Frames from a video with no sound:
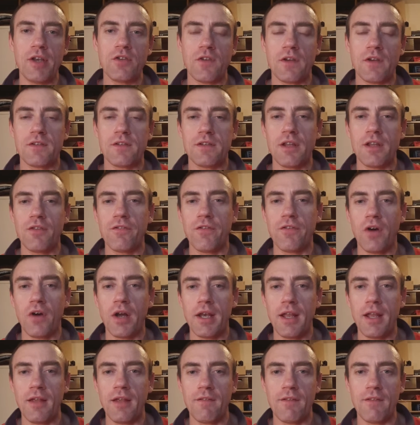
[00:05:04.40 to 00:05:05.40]
interesting
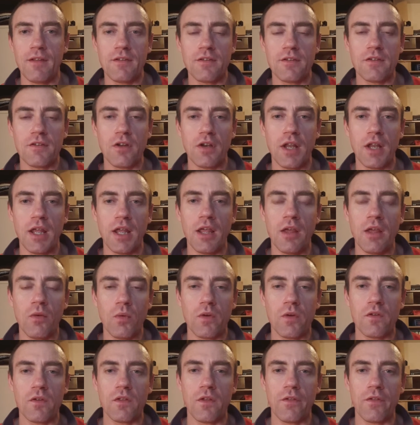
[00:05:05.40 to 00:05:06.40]
finding in this study
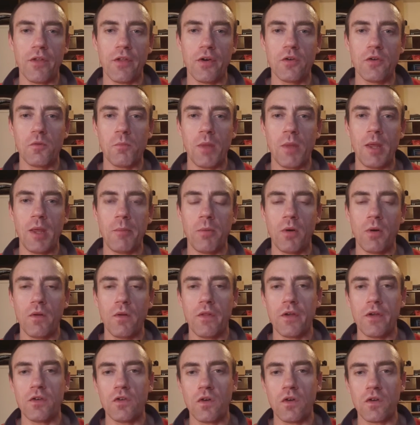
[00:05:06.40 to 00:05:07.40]
was that those
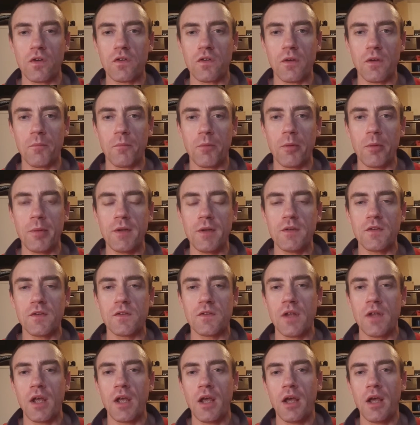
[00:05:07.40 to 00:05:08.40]
people that took
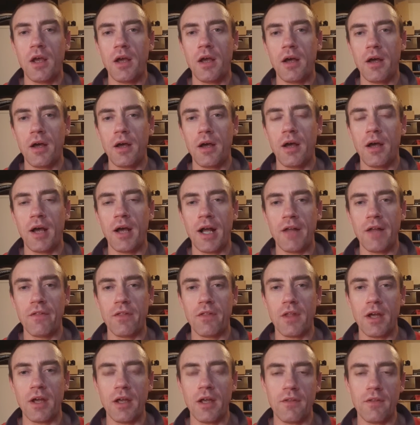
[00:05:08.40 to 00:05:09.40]
supplements,
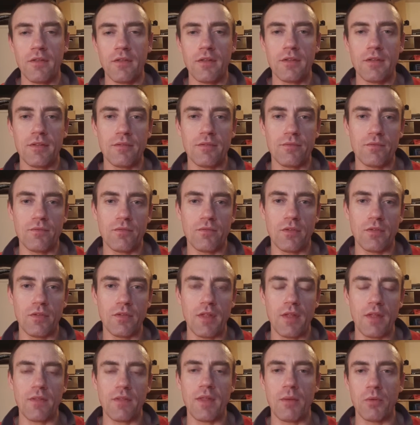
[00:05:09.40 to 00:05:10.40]

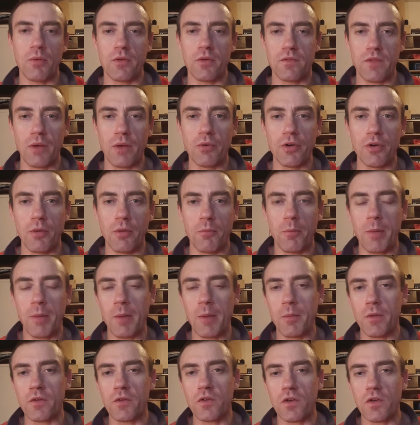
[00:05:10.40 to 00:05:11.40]
there were a number of
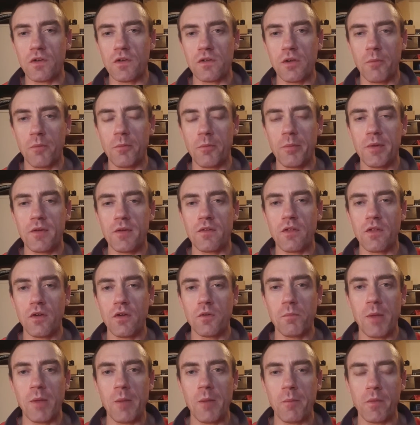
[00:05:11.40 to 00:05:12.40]
people that took supplements.
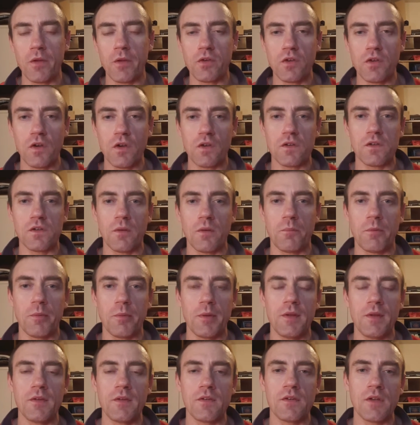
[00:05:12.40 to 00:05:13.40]
Those people that took
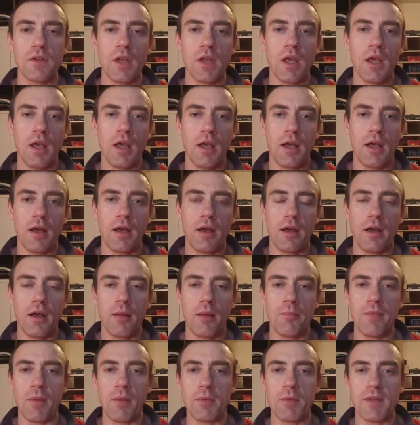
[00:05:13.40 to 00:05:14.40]
supplements,
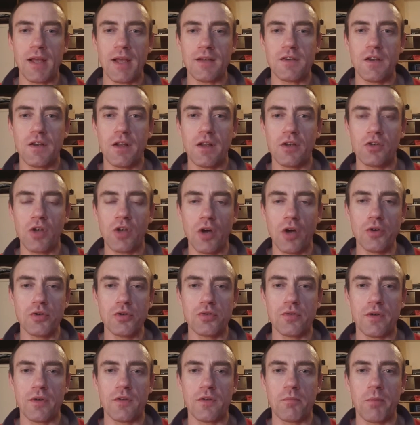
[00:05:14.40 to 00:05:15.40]
there was actually a
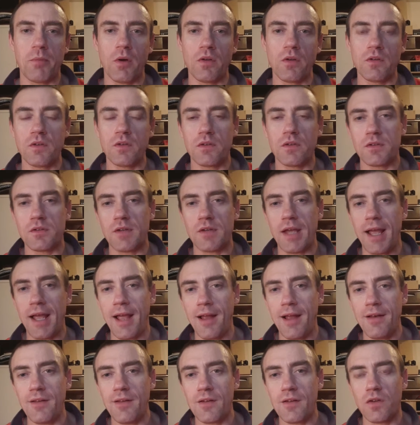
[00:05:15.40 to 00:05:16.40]
dose response
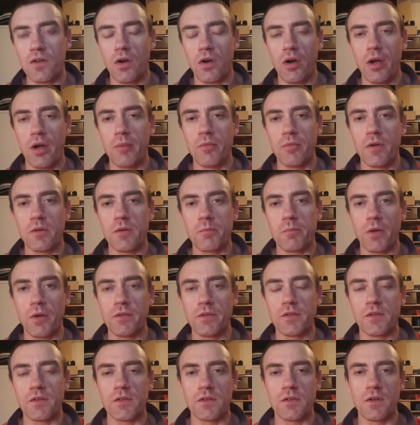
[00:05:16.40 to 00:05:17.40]
and a time
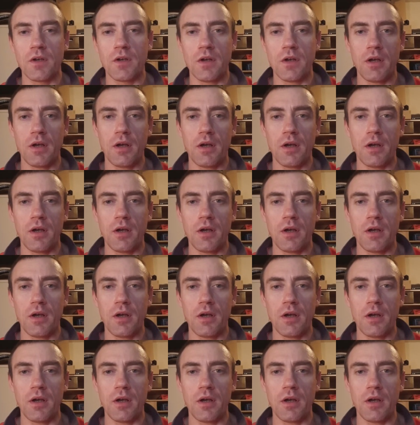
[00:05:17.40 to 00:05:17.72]
response